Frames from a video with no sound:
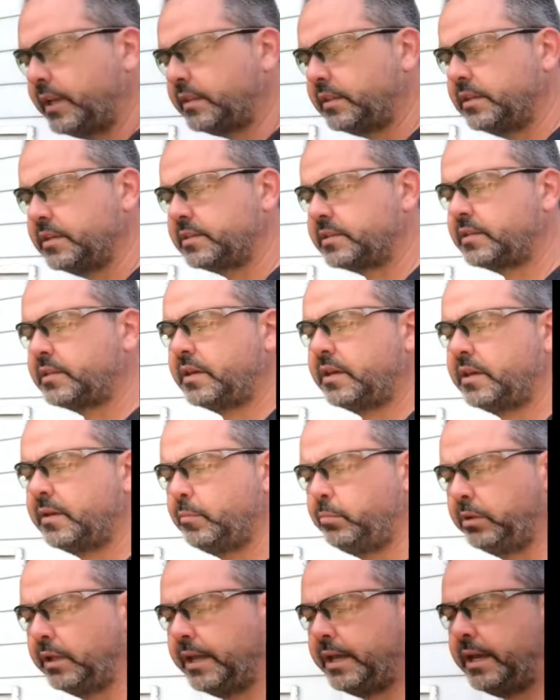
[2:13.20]
this
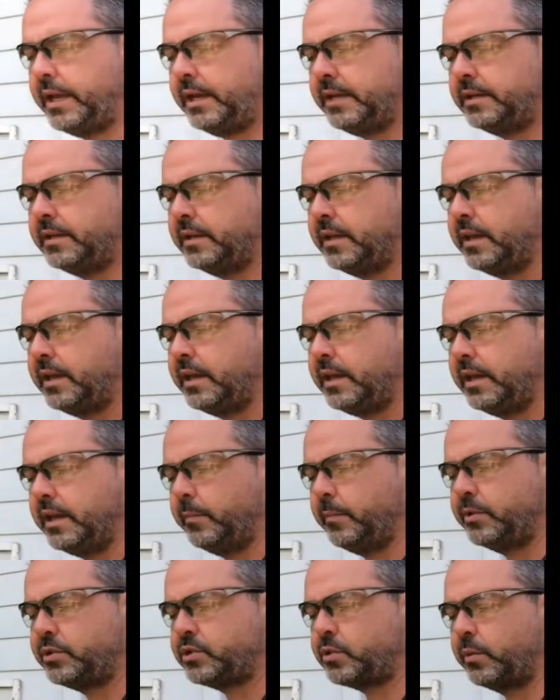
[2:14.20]
blade in
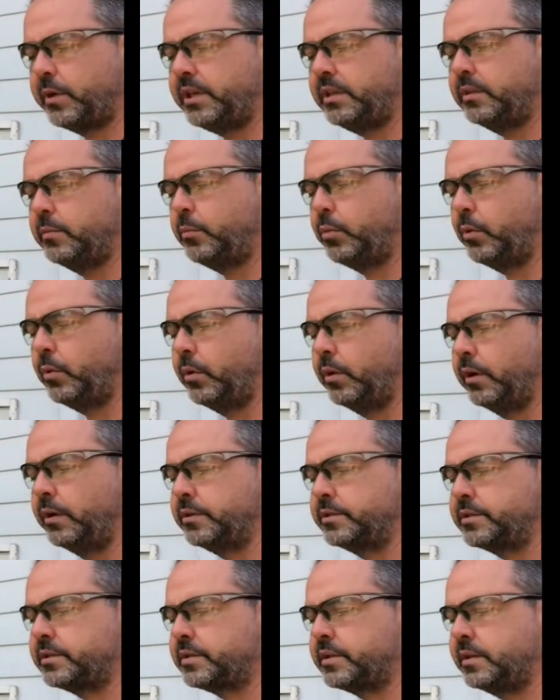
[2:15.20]
between the
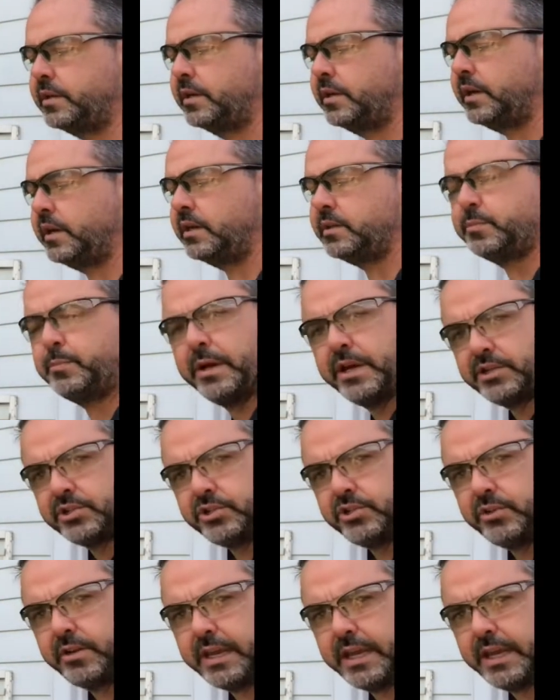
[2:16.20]
boards as best
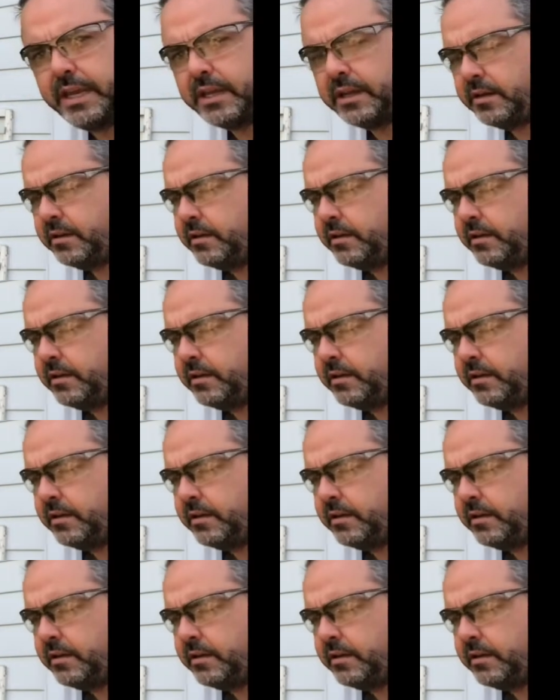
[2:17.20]
you can.